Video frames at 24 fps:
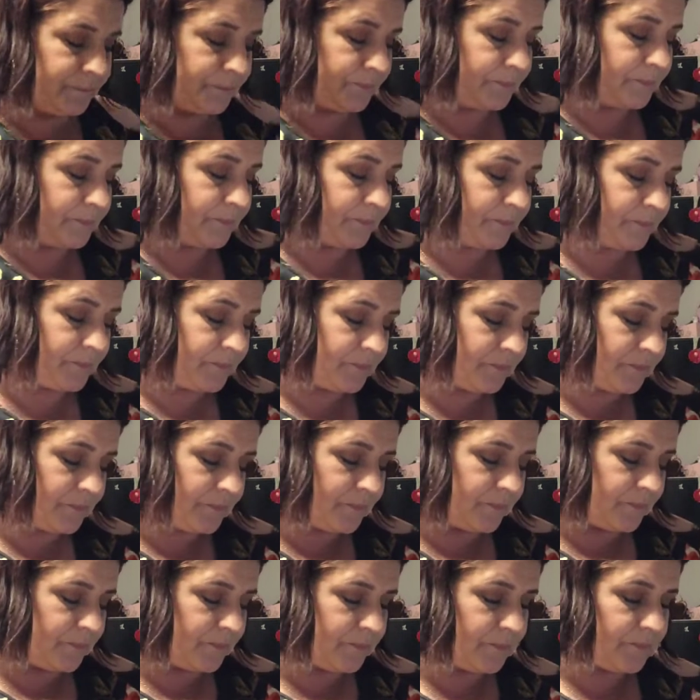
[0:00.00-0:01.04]

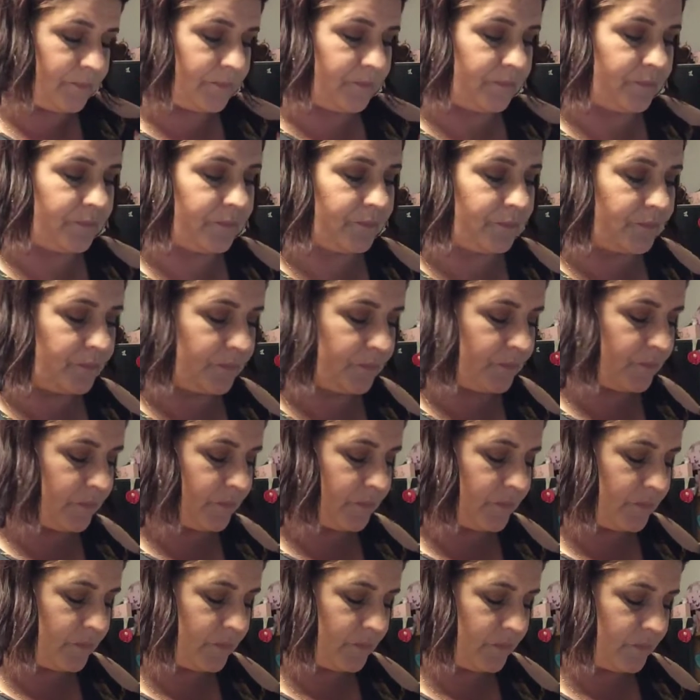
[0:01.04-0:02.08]

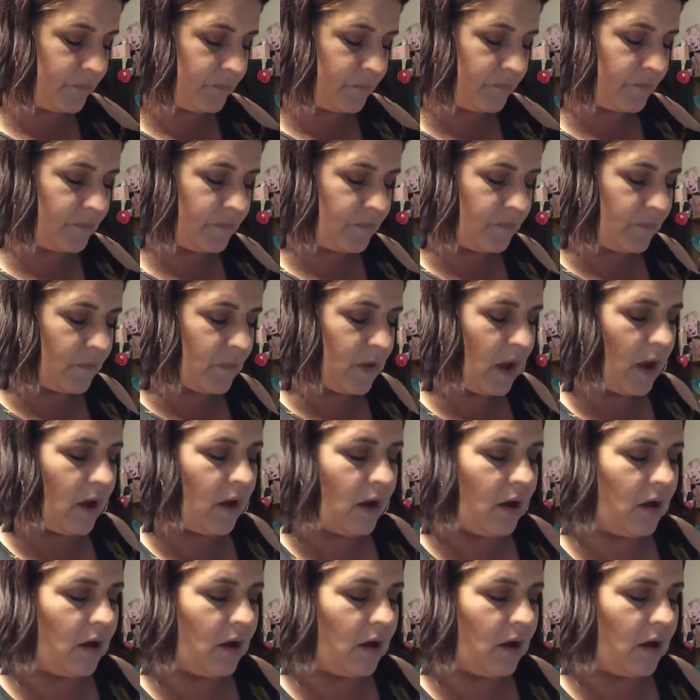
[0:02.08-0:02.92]
Nothing is said.